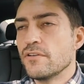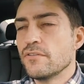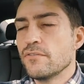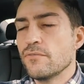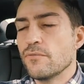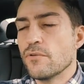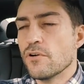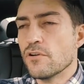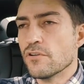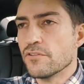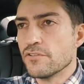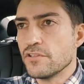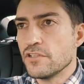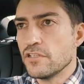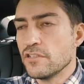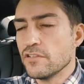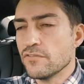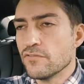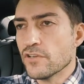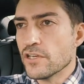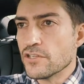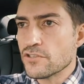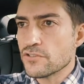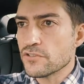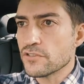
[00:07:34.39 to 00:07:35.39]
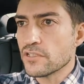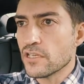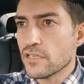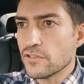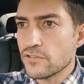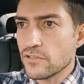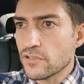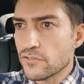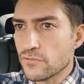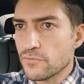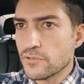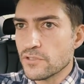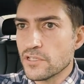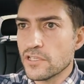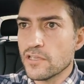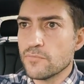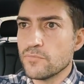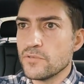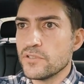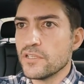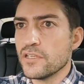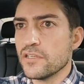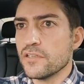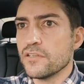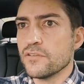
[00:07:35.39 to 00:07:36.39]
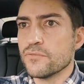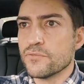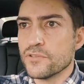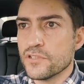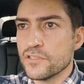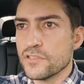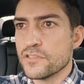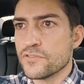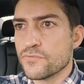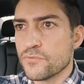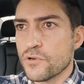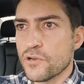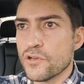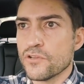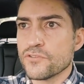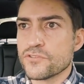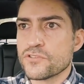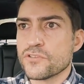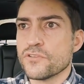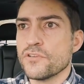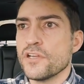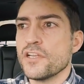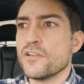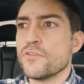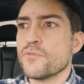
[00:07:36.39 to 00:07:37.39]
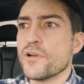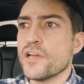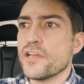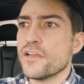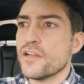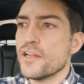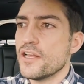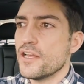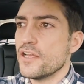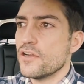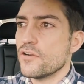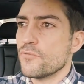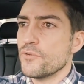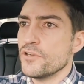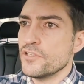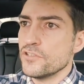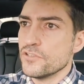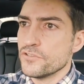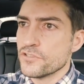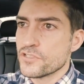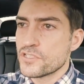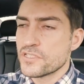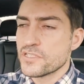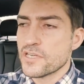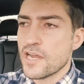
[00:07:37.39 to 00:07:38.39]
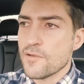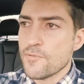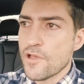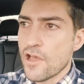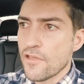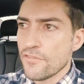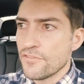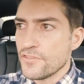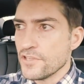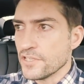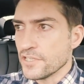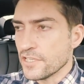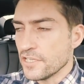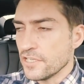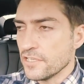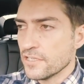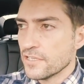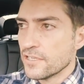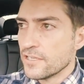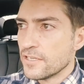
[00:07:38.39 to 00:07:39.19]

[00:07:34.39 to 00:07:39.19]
Well, he eventually got the other one amputated as well. So anyway, we do this timeout thingy